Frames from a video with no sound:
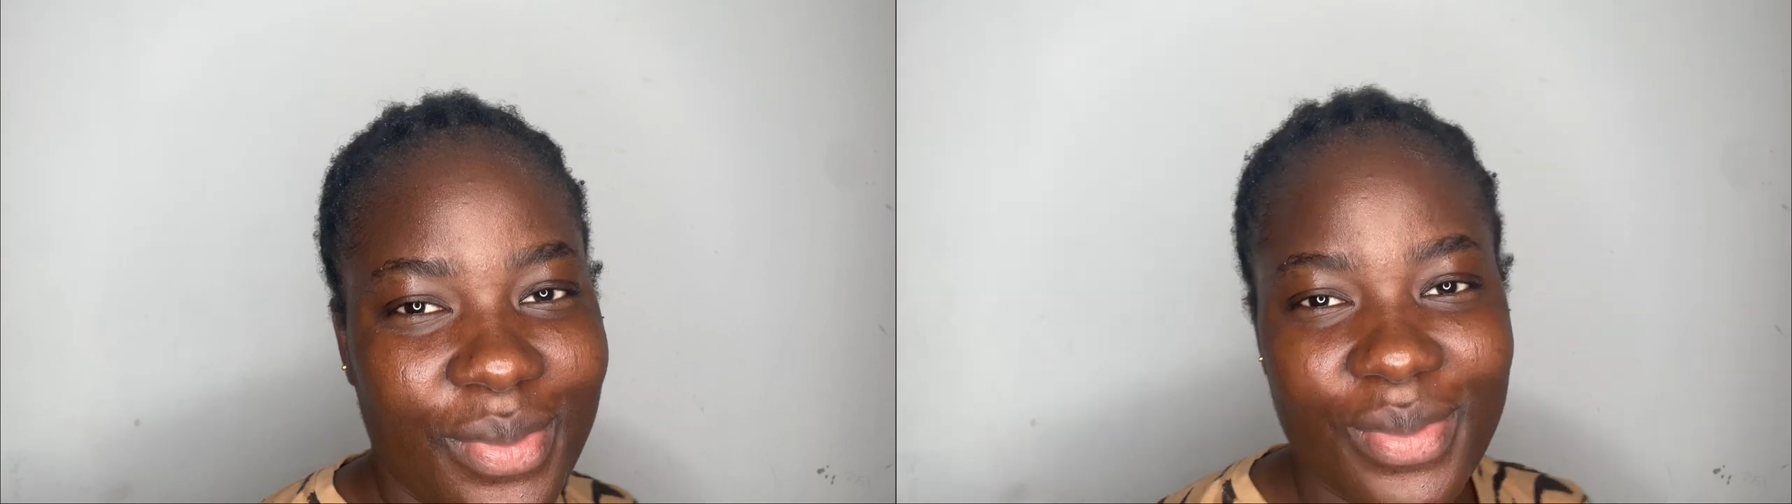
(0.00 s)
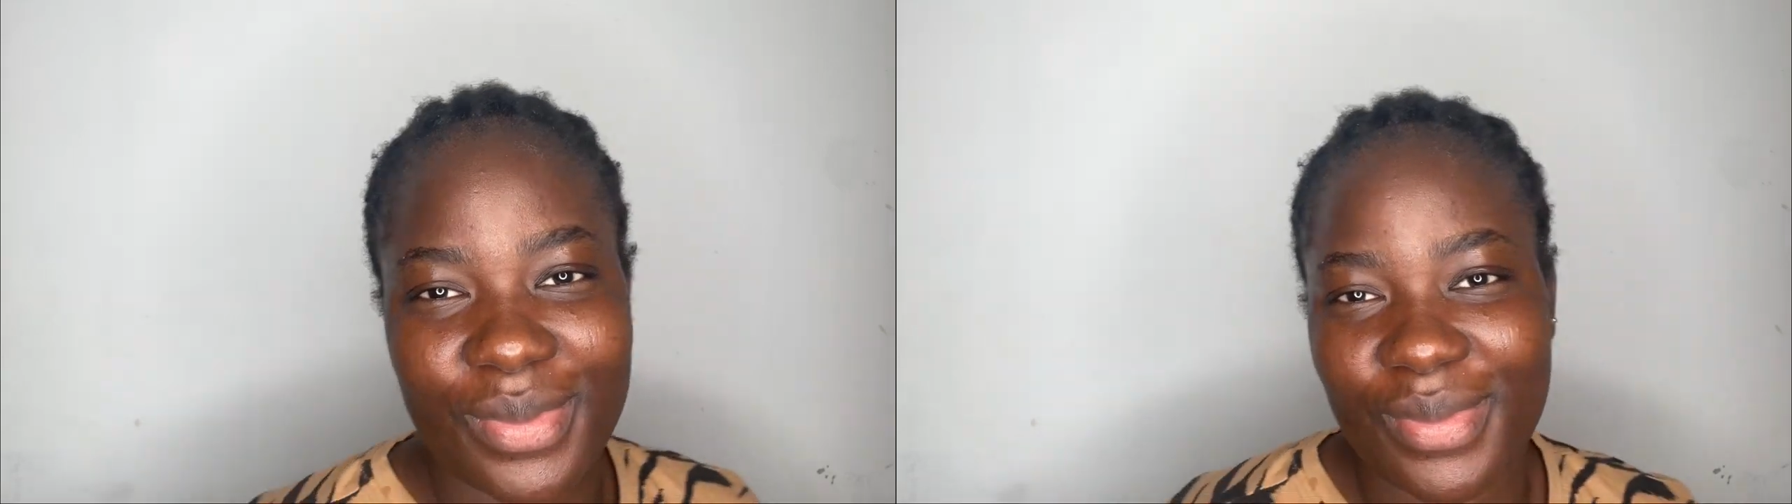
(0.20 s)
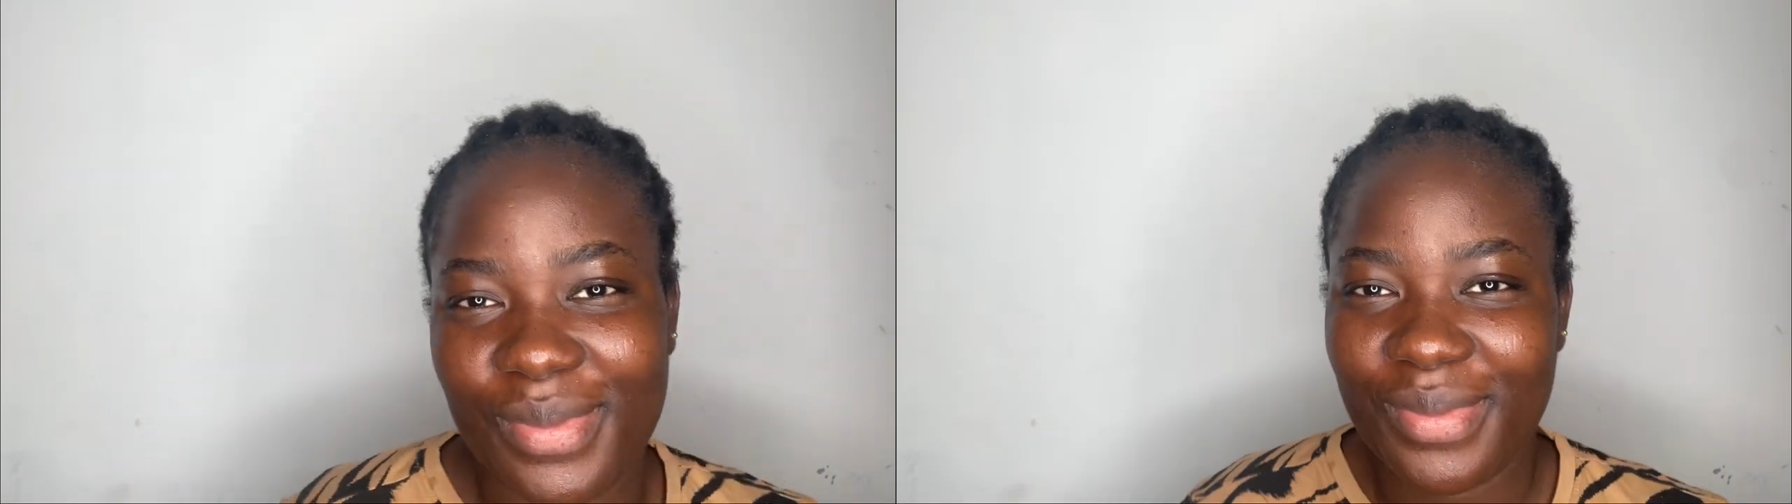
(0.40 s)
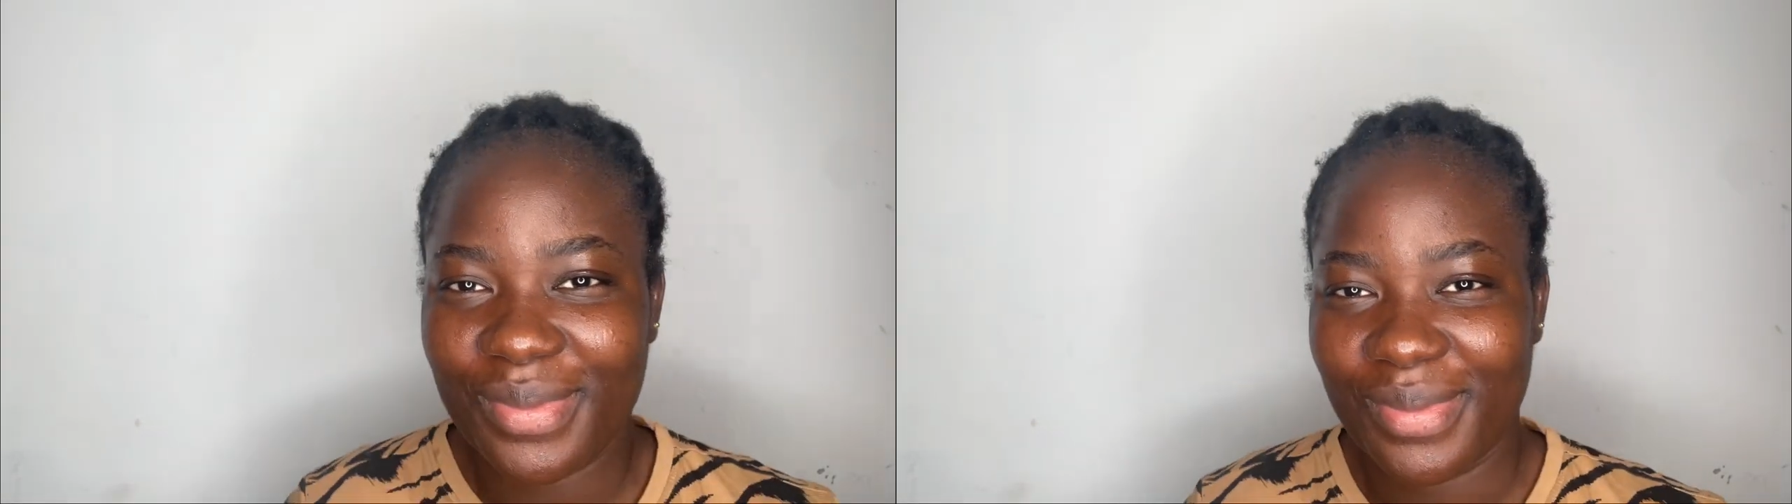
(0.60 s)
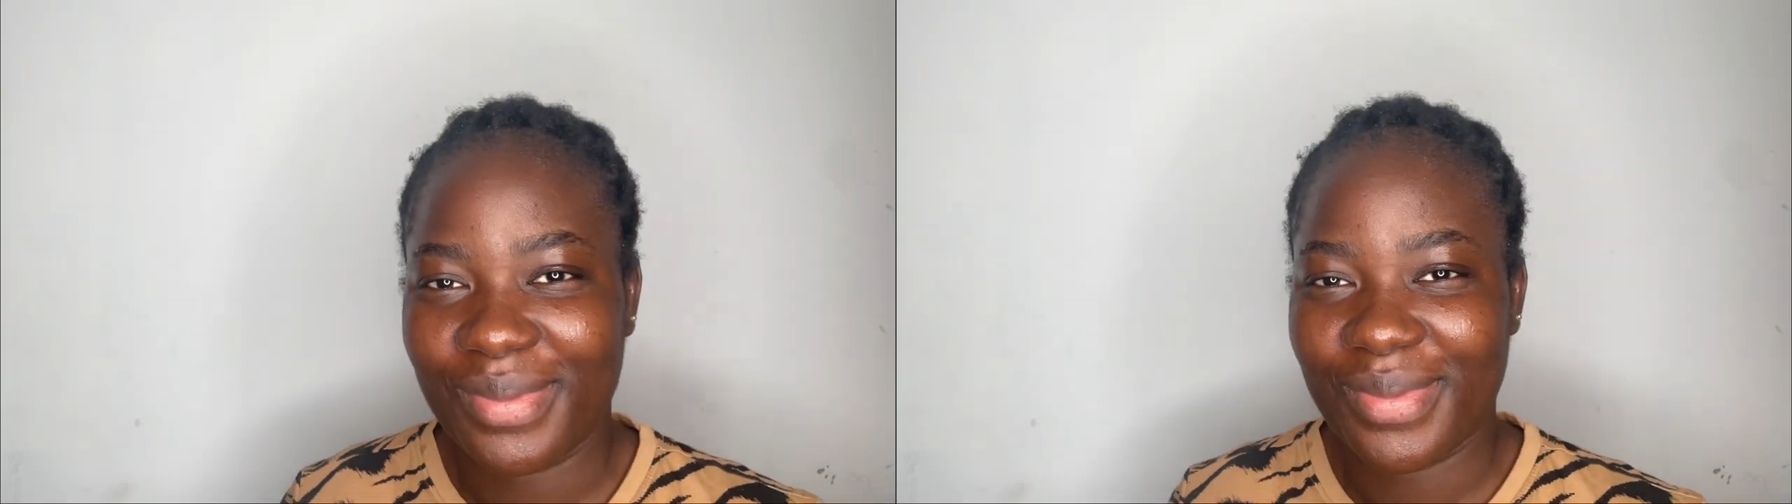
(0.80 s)
talk to you on
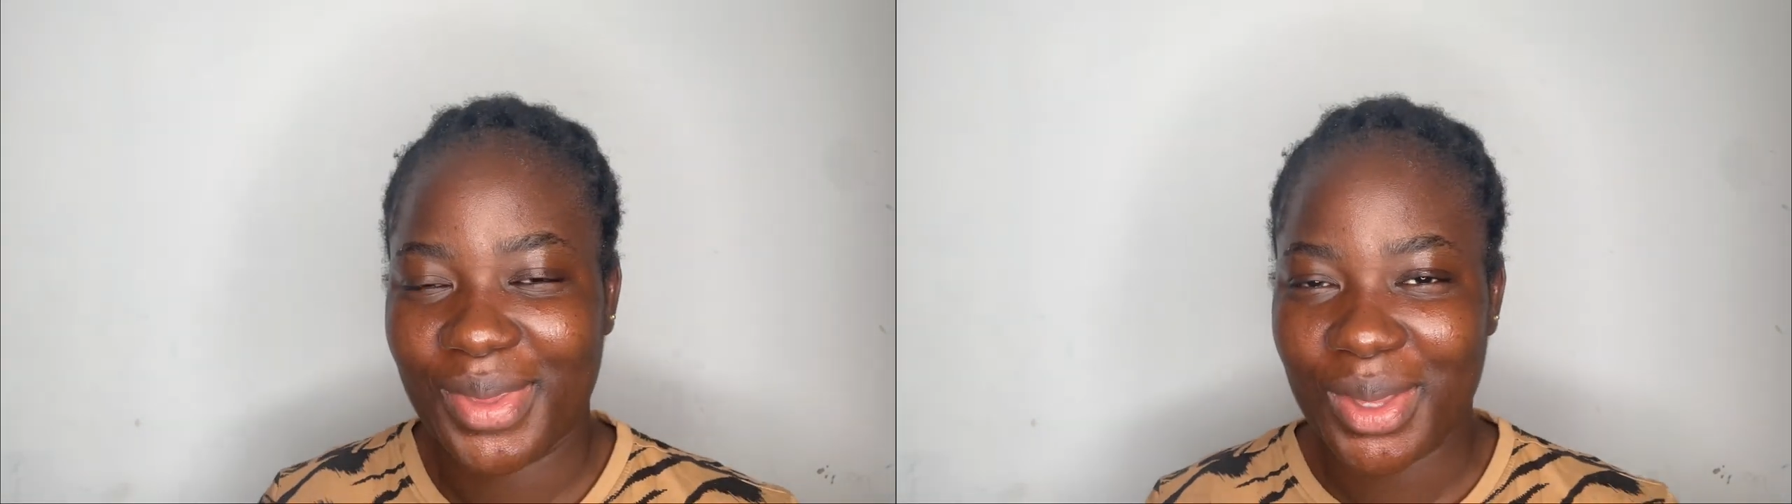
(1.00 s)
my next